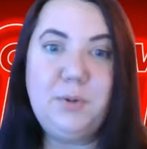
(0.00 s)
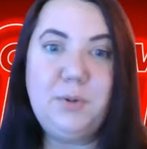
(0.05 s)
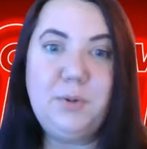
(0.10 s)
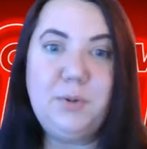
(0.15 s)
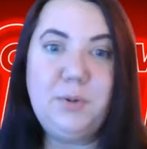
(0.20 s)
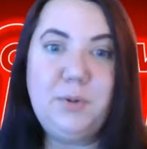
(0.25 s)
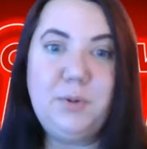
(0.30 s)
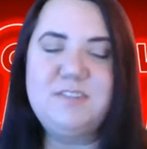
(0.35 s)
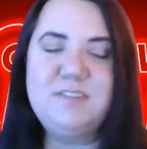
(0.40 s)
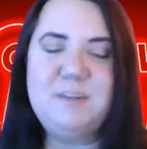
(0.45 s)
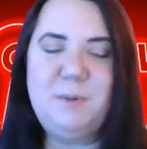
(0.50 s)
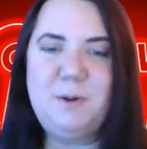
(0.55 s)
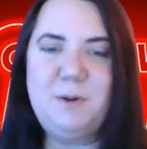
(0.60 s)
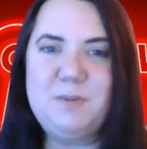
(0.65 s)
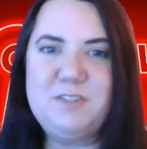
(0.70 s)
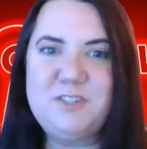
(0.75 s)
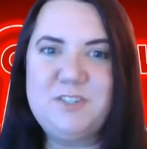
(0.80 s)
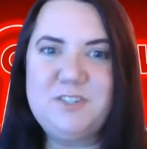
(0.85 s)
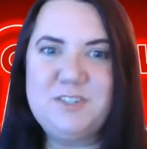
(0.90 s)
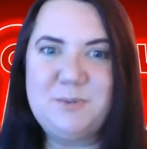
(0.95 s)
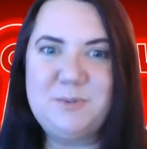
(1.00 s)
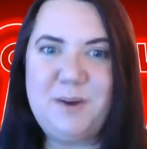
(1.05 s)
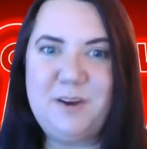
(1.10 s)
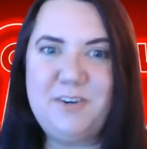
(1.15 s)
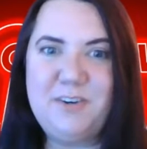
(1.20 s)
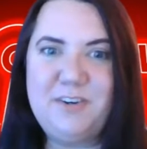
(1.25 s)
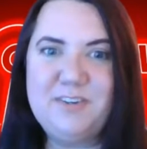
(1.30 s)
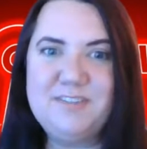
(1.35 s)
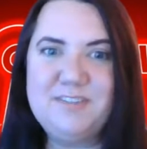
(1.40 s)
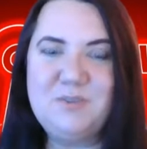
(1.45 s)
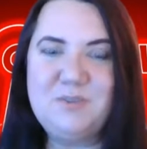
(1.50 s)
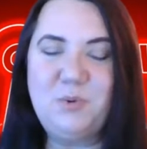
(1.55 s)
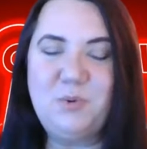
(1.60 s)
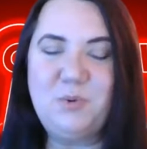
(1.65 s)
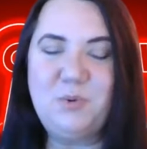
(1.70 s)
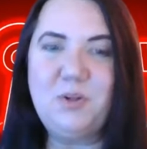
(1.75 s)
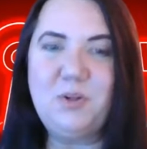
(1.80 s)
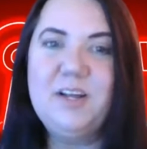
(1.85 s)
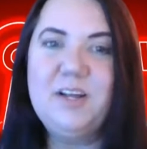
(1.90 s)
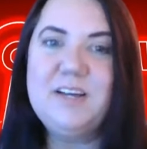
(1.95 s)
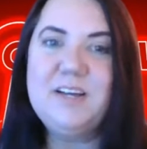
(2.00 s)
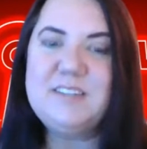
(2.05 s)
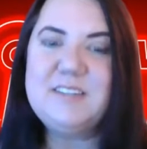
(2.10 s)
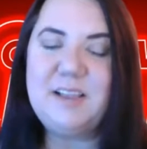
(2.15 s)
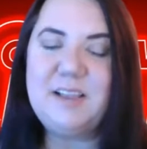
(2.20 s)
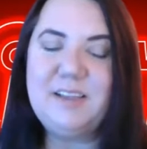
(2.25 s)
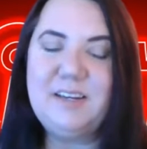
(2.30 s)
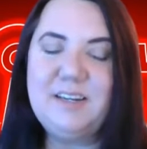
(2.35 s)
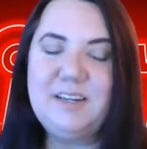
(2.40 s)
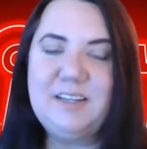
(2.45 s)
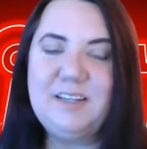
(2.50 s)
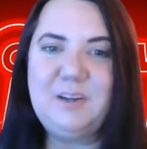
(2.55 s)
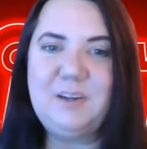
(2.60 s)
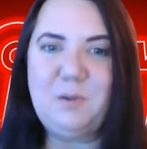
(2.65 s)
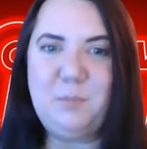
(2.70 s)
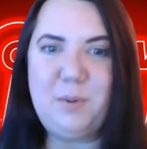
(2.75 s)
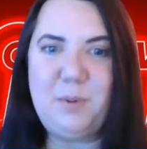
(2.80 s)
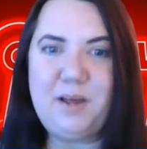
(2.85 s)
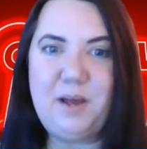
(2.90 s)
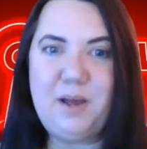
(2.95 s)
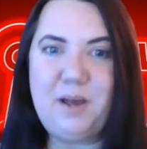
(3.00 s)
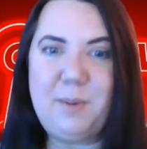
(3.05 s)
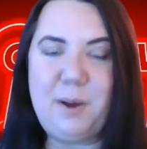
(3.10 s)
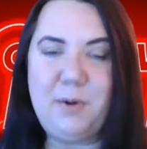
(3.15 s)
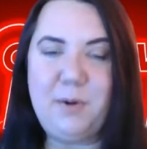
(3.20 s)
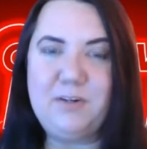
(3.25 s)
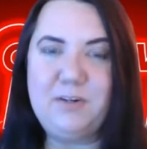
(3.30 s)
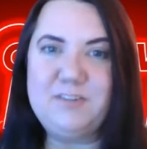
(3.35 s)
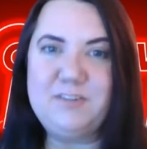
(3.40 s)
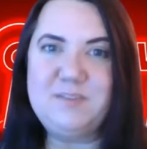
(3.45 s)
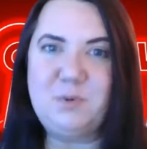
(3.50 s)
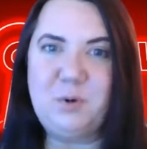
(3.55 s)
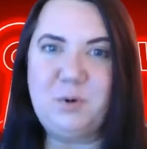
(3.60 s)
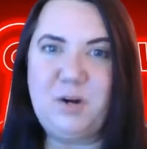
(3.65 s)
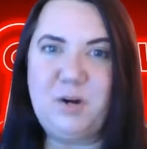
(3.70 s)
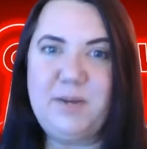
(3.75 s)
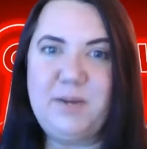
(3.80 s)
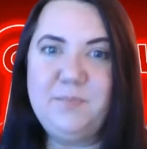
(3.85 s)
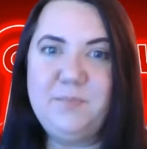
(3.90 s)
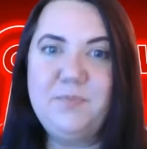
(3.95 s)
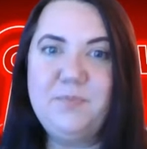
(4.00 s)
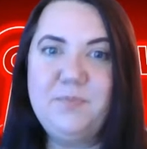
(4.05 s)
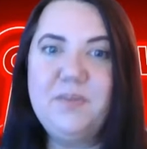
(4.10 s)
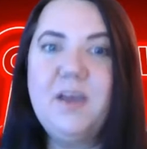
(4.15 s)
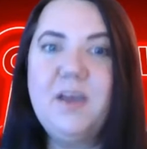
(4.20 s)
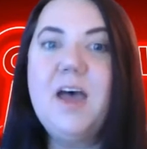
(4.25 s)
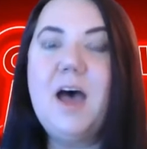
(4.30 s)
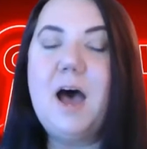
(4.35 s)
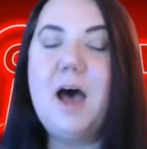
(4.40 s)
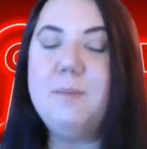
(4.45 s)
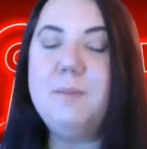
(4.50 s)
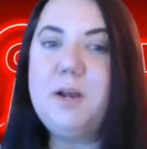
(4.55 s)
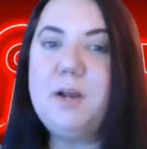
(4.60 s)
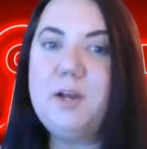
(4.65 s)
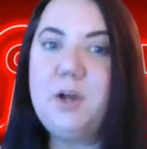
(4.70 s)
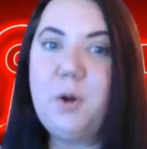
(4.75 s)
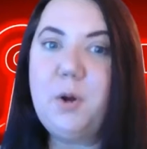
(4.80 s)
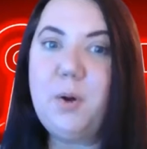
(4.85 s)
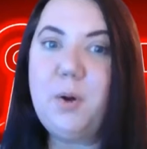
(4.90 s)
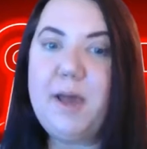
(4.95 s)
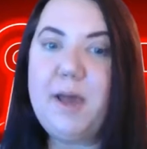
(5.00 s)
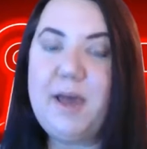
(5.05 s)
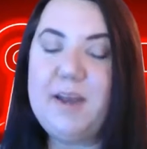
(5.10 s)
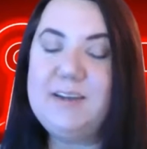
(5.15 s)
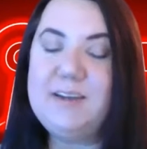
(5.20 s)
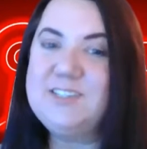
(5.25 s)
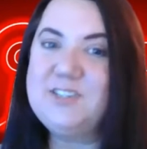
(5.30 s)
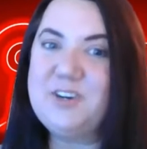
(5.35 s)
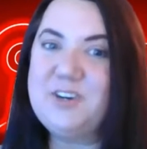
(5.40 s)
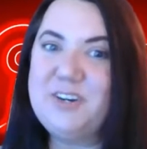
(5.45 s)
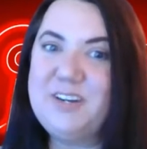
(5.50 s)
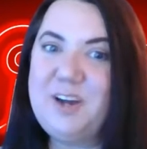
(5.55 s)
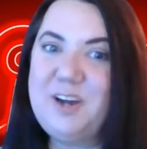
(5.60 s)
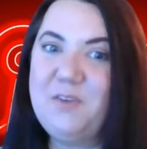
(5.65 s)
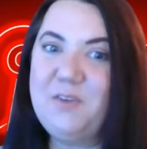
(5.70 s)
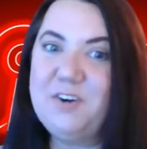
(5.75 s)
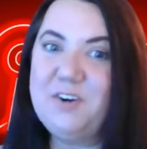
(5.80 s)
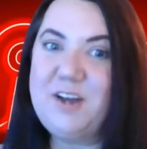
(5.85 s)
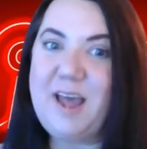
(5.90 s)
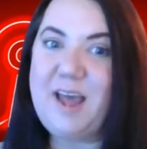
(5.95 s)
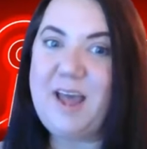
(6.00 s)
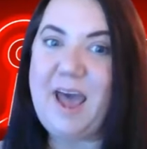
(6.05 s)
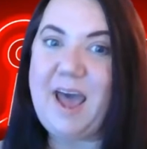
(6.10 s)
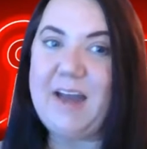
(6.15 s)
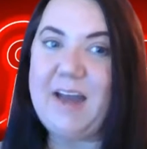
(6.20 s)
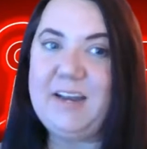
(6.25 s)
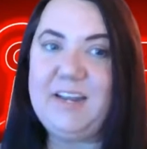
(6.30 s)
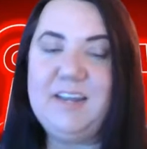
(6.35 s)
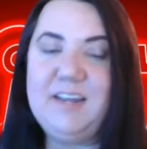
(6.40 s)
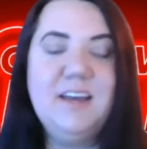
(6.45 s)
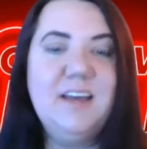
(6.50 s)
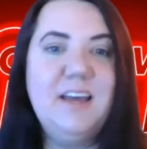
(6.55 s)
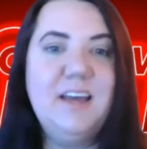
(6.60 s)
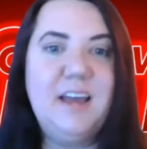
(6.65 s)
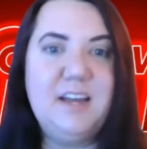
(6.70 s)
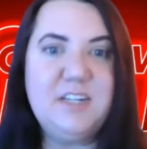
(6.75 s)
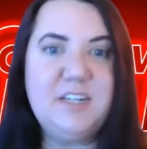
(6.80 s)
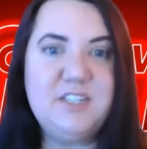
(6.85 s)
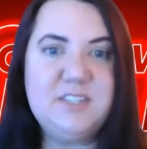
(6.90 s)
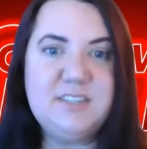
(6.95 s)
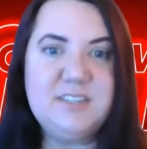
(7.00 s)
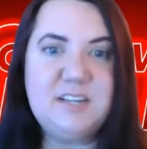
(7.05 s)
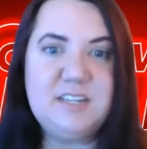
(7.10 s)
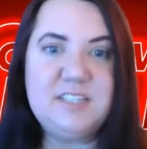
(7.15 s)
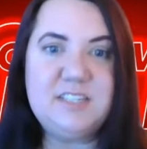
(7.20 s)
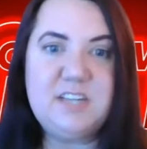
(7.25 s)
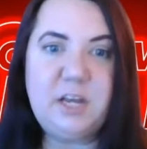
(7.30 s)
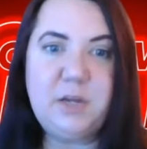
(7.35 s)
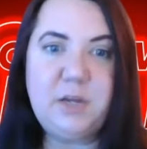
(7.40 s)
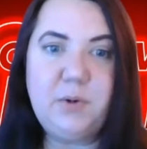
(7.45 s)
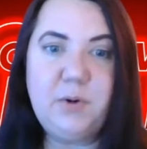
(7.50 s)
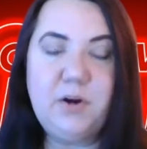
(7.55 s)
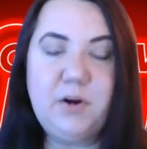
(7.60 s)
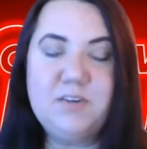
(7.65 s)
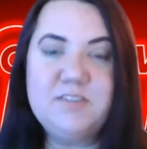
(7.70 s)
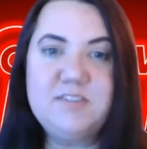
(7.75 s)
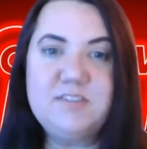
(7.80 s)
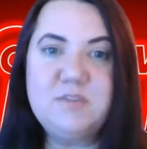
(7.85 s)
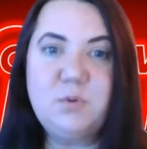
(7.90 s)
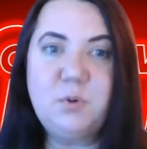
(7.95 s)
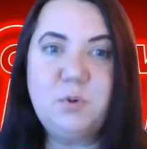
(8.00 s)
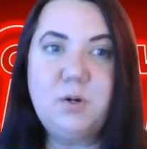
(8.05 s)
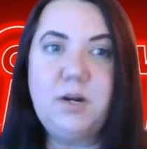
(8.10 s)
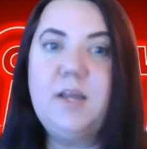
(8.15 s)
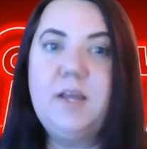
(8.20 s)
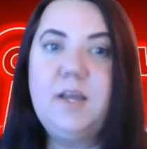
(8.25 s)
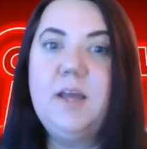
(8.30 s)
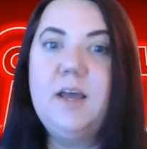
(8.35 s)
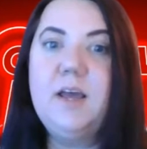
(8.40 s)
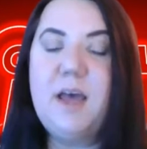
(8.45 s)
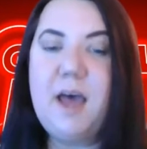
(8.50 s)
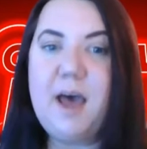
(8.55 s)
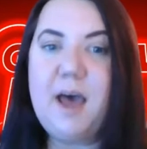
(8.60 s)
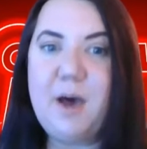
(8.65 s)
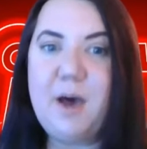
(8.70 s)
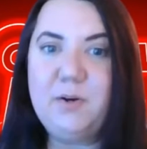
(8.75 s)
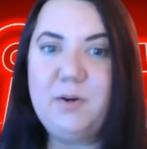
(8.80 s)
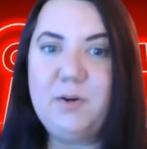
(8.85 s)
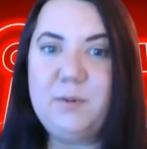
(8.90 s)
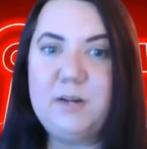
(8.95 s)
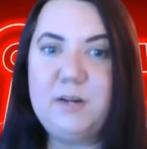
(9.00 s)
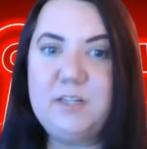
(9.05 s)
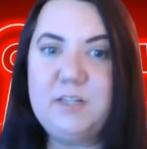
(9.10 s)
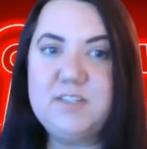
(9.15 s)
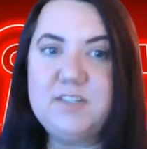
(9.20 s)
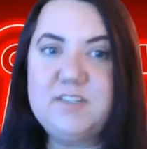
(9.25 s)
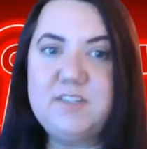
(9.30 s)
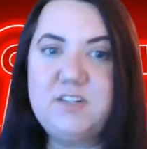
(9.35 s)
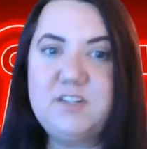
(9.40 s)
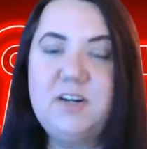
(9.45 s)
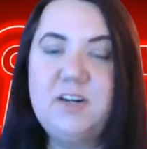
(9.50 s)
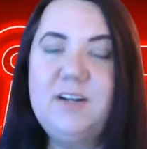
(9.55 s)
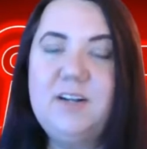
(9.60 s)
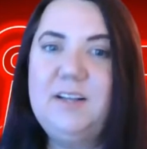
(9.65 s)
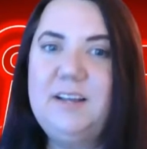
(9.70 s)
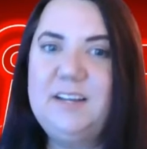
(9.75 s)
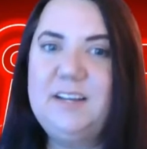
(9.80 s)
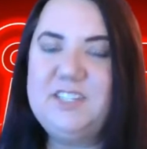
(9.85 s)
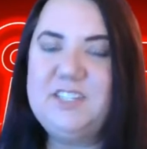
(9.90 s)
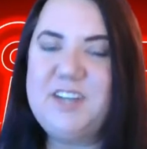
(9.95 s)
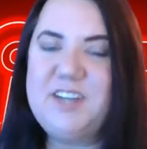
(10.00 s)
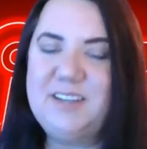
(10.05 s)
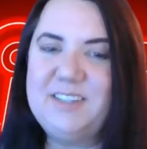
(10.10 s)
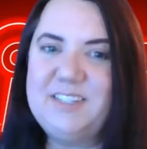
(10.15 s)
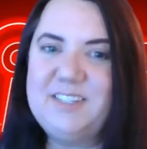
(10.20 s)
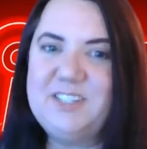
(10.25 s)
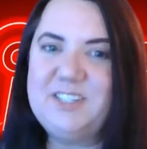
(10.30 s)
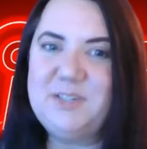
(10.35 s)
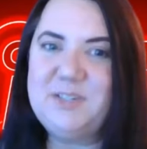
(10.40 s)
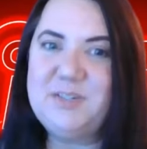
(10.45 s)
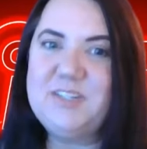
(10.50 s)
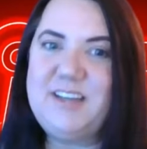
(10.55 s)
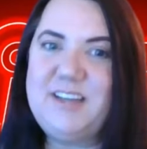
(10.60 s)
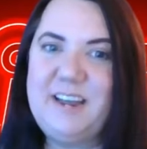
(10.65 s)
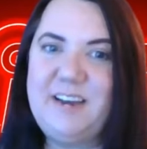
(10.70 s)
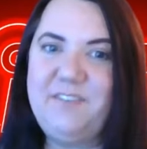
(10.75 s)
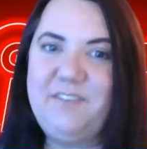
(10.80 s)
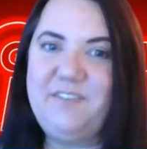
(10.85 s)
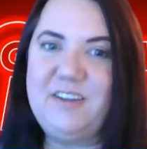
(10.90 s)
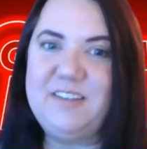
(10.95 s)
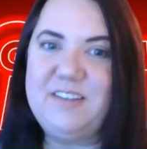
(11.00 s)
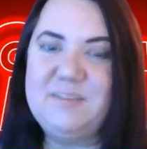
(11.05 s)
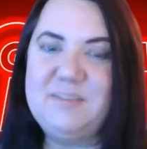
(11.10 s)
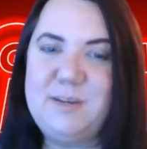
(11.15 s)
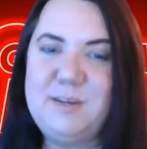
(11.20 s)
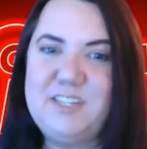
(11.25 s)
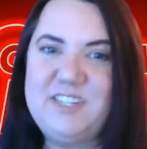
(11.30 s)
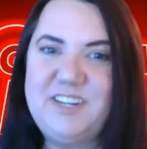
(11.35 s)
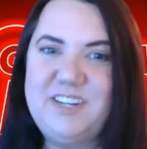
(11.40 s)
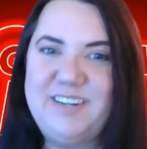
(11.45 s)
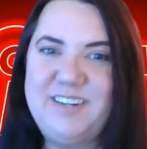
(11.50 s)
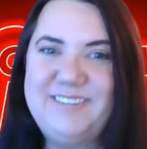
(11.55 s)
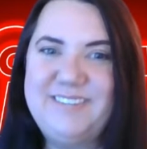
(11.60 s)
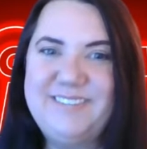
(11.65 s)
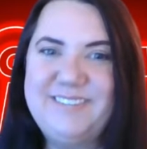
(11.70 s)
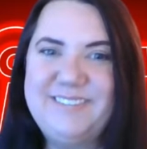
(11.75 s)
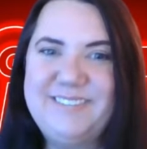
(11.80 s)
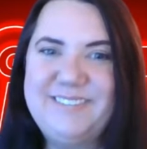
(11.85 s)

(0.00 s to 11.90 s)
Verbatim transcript: which you'll see posters around your school telling a little bit about her story. I'm going to go ahead and turn it over to Addie, and she's going to tell you her story, how to register, and challenge you to take Ben's mission.